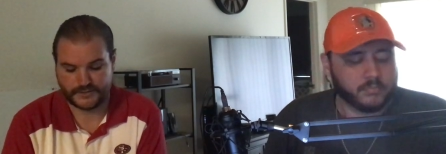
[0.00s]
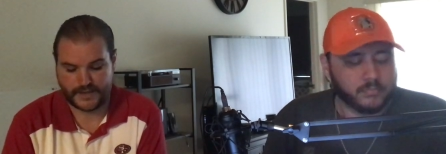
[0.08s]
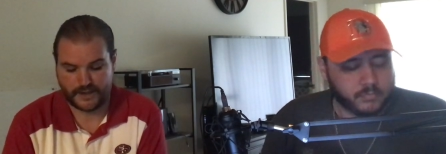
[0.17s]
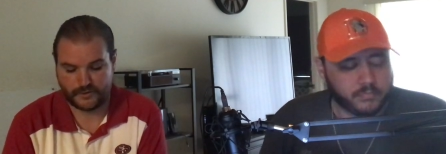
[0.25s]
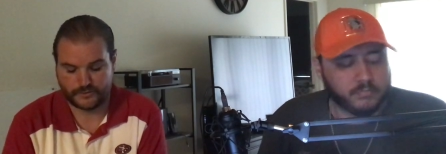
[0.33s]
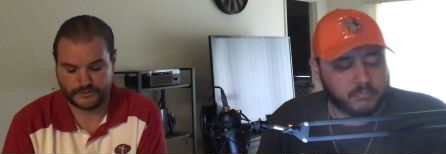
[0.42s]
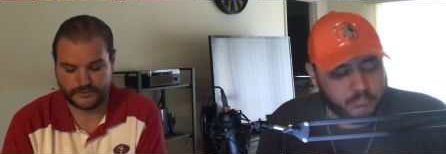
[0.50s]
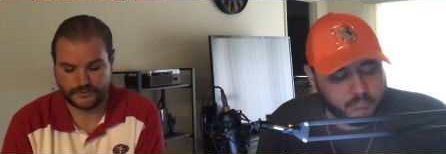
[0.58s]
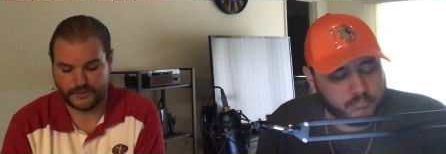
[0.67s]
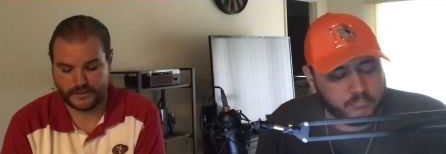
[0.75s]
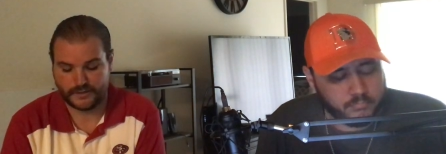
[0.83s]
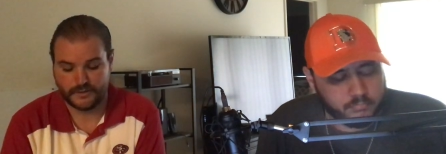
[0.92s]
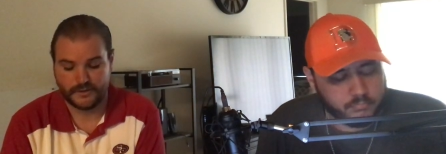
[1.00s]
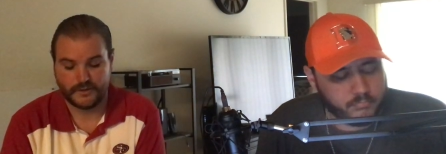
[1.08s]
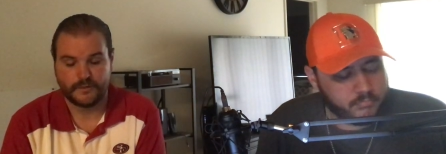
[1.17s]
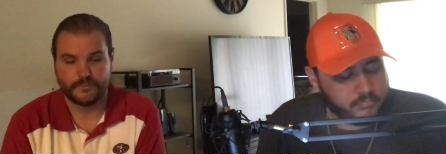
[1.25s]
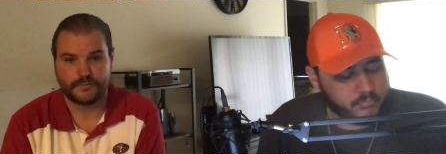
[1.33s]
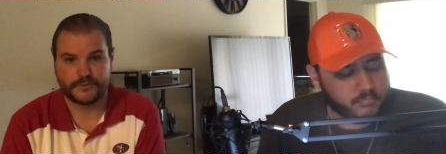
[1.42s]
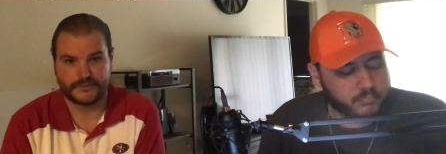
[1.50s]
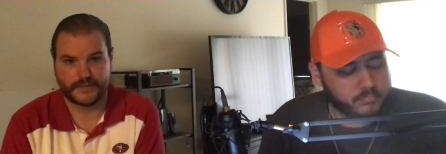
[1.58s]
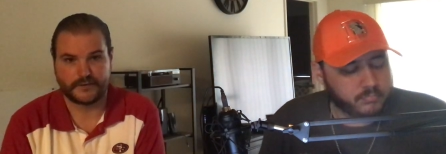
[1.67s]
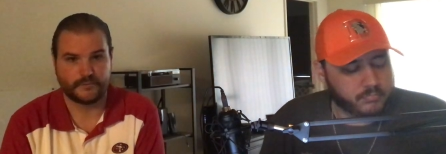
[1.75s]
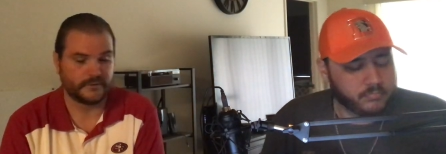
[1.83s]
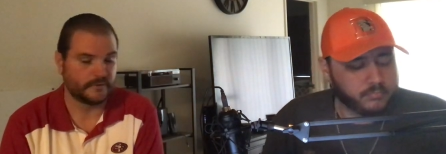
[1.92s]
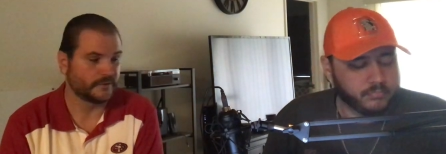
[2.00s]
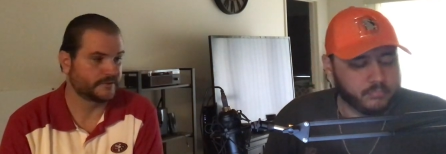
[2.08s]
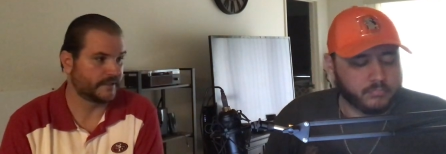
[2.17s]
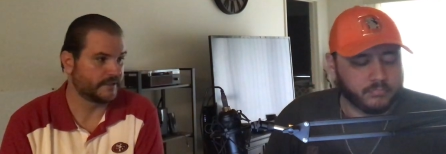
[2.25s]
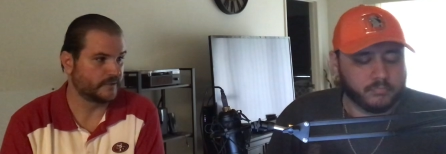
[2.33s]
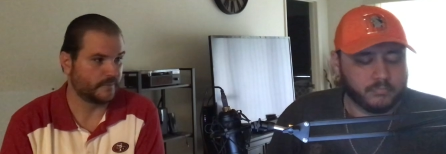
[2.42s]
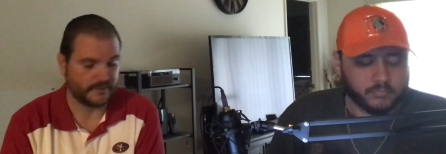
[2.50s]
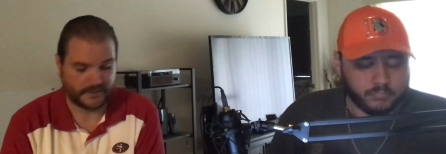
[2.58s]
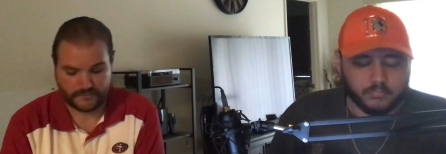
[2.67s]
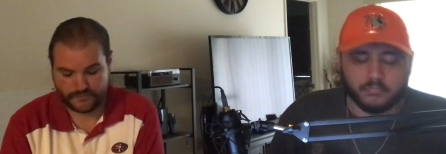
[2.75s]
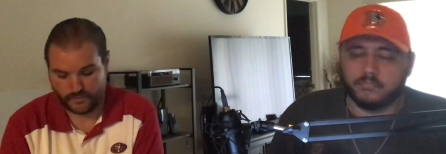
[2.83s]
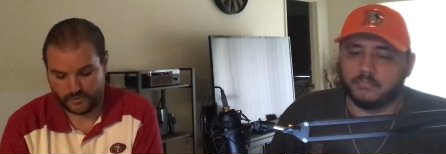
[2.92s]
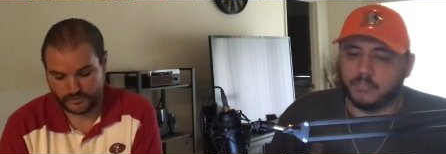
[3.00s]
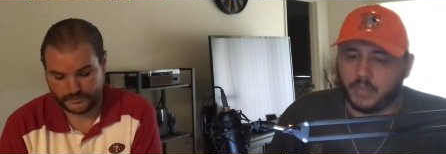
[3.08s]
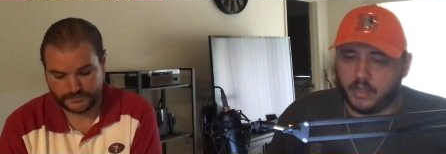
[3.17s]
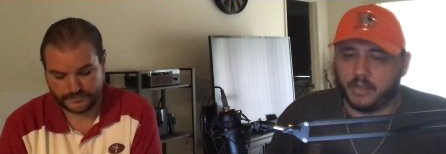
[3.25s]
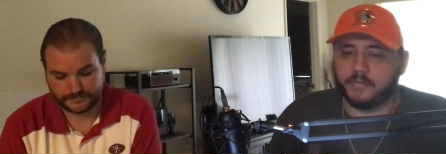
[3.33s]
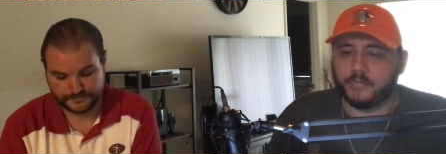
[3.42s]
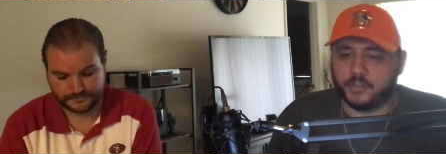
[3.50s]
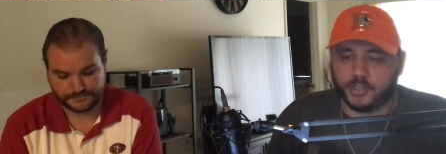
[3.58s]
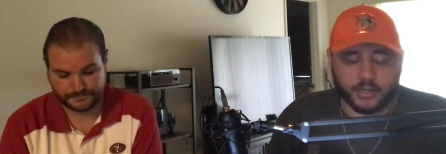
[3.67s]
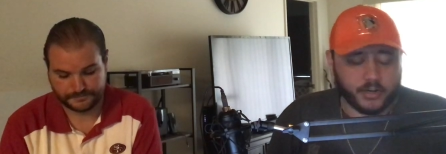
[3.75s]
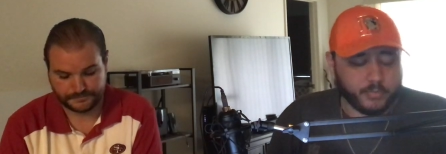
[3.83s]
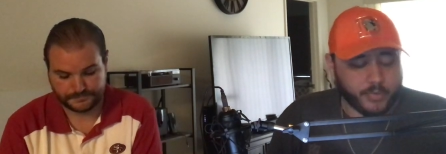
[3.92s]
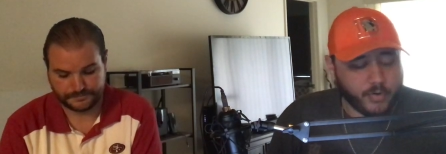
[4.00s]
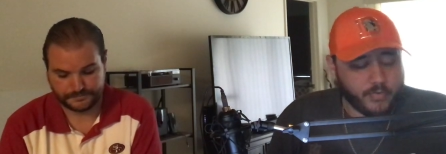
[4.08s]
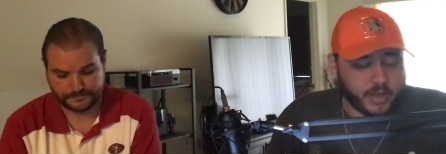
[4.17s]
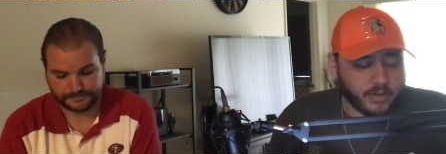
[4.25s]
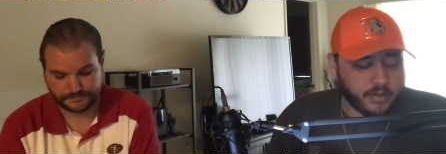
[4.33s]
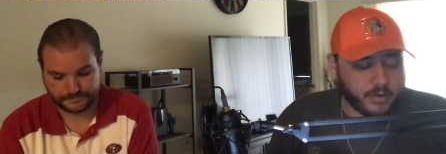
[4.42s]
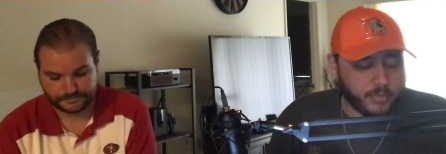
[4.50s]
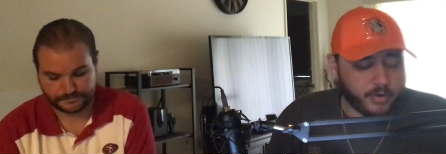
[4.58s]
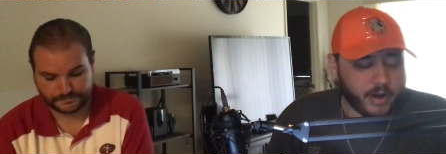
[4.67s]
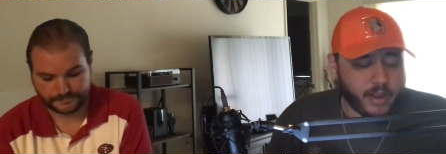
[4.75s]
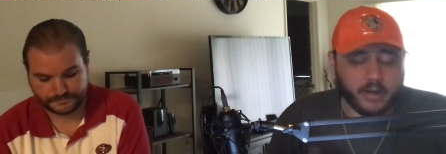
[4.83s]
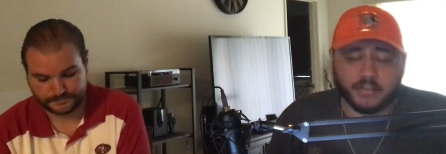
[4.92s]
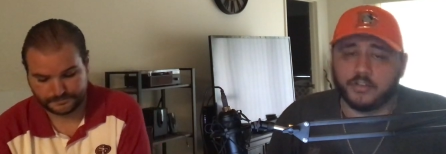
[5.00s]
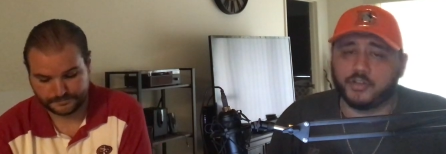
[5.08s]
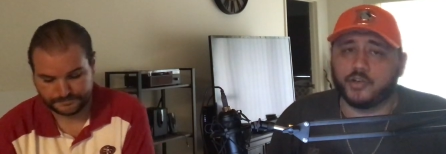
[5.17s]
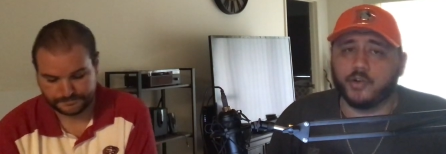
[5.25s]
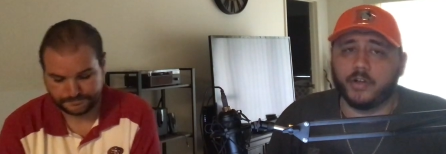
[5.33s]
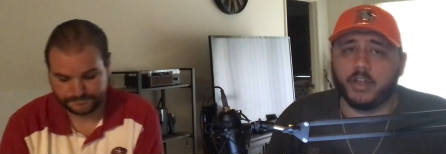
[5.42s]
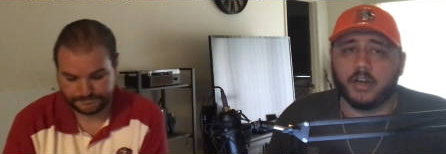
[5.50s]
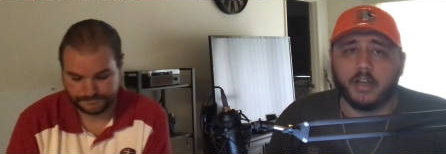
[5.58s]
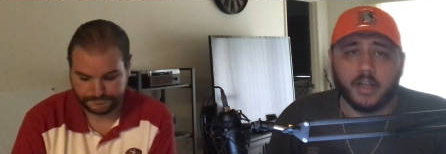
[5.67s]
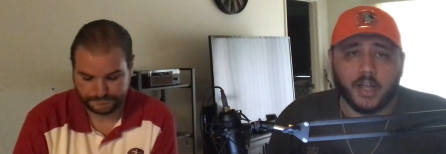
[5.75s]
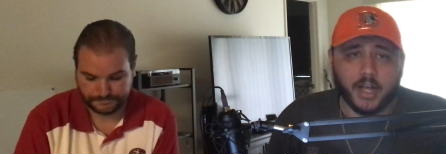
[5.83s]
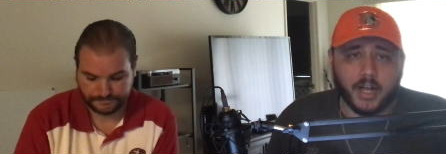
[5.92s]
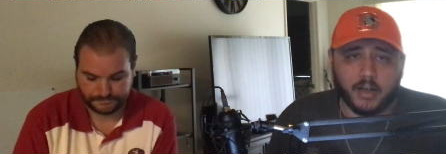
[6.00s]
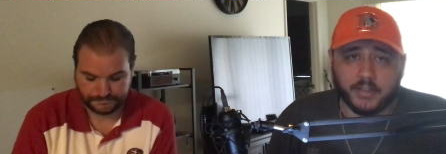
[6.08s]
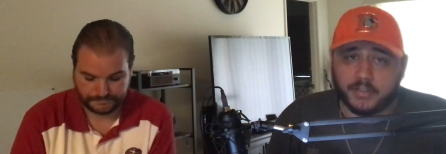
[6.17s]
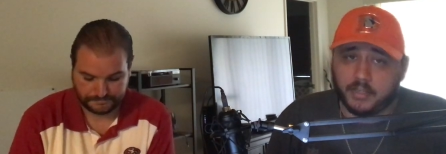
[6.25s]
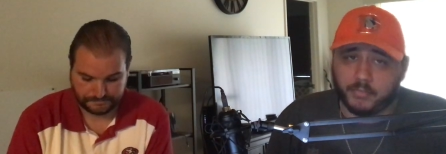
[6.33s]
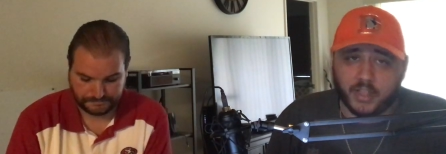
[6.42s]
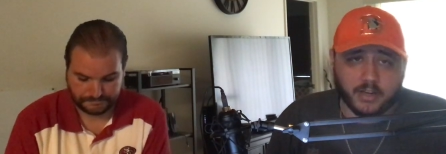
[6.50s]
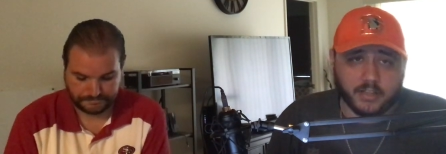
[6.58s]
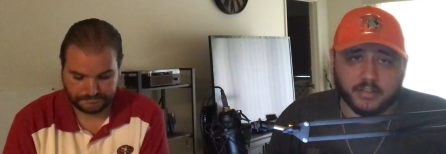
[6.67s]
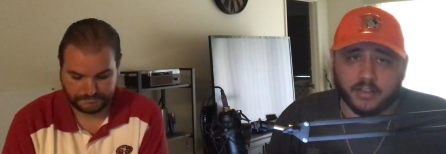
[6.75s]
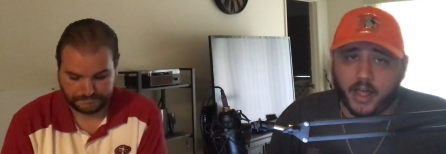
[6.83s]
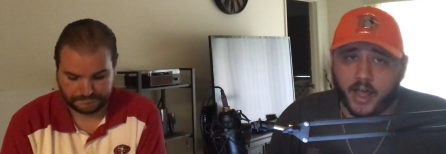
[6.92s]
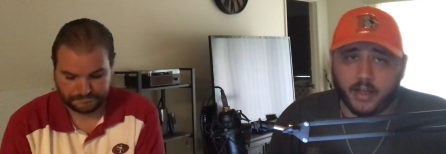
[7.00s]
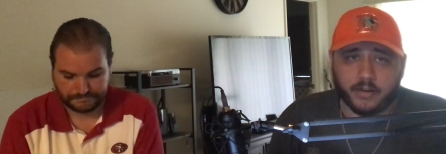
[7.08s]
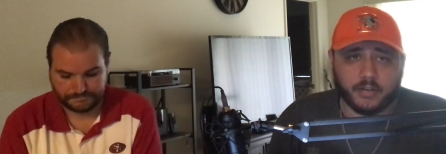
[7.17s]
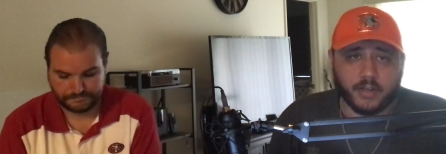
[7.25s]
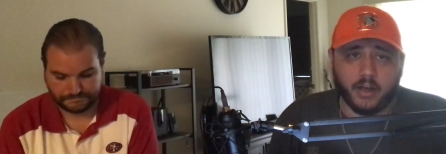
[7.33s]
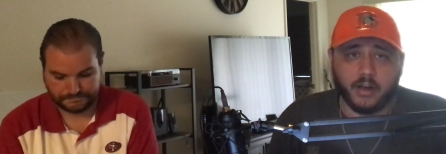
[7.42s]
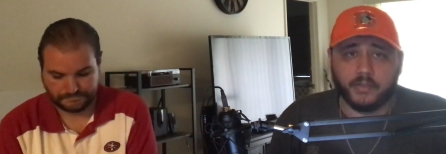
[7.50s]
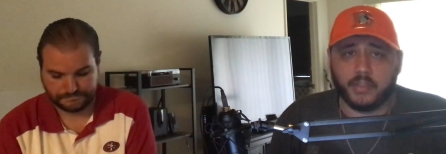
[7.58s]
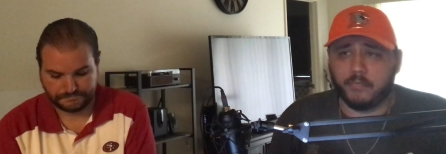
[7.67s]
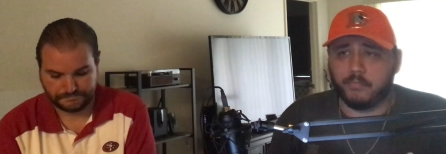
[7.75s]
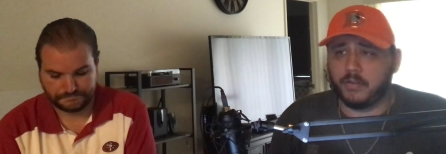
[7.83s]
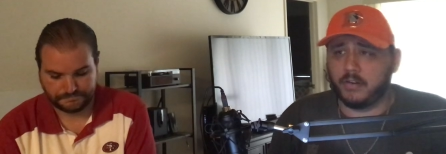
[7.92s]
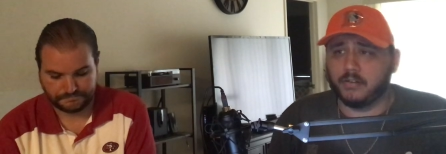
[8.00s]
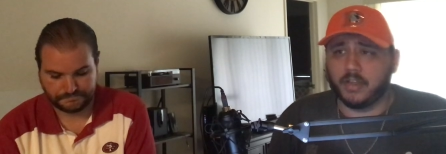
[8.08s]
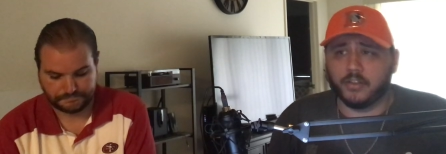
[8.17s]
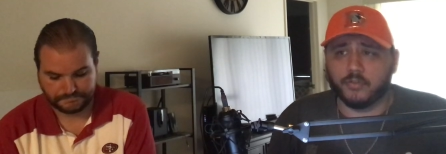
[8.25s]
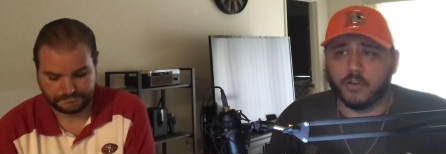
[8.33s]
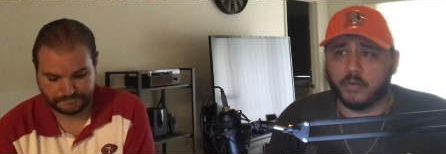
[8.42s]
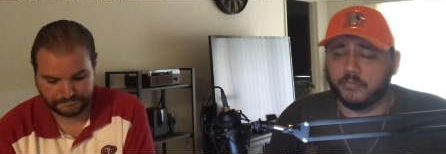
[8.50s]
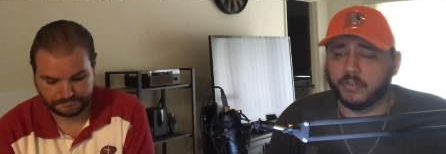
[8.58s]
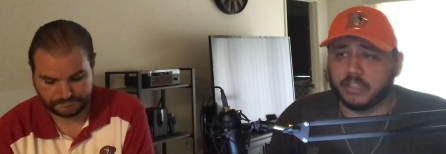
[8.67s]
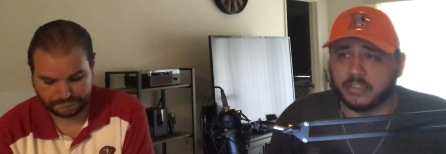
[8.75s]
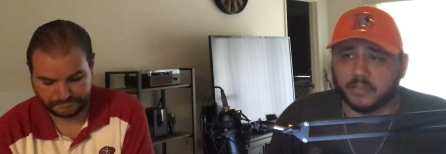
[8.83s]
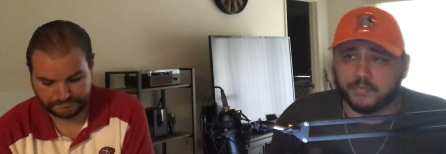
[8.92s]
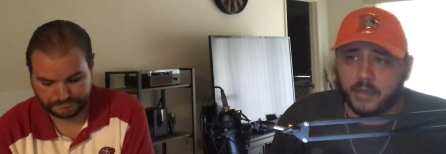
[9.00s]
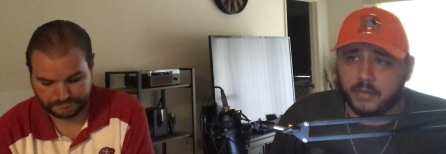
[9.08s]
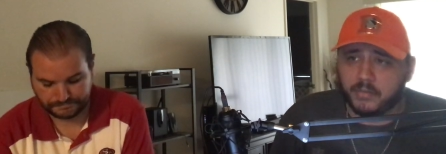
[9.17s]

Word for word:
Speaker 1: tackle to uh, protect what looks like it's going to be Nick Foles. Yeah,
Speaker 2: for sure. And we move on to number eight at Detroit a uh, team that needs a lot. Uh, they've been in the rumblings of